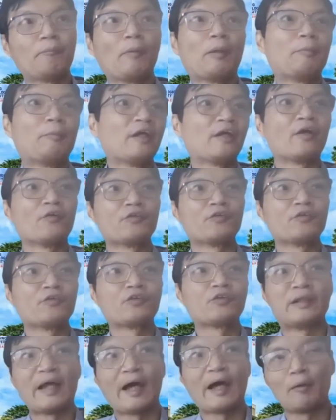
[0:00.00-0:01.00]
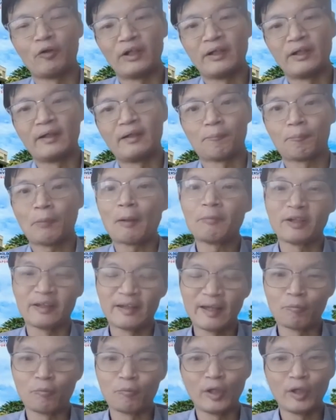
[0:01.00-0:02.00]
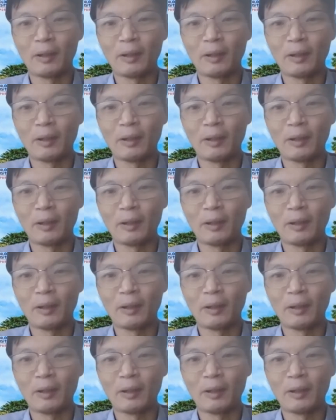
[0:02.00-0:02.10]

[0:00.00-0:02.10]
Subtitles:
Maybe they go to the library, public library.